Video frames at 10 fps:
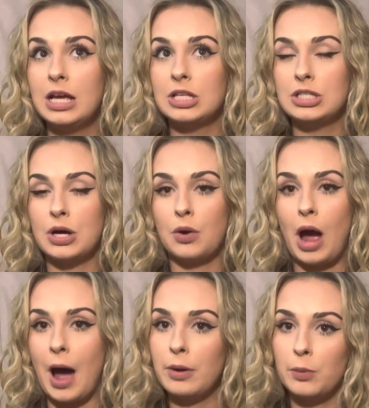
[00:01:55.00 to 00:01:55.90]
So
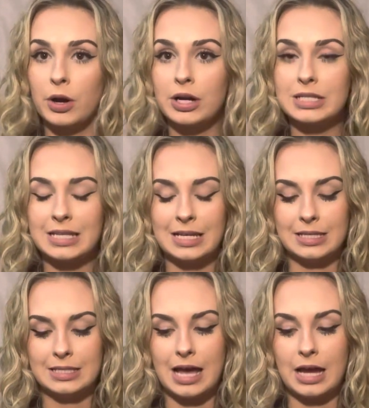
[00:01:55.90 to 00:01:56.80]
how it works
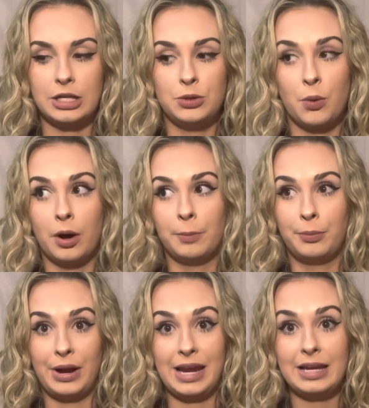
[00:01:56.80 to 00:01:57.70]
is that your
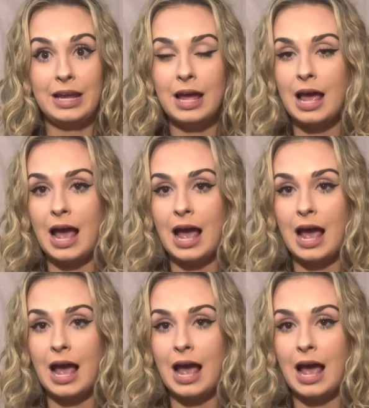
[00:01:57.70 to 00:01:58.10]
brain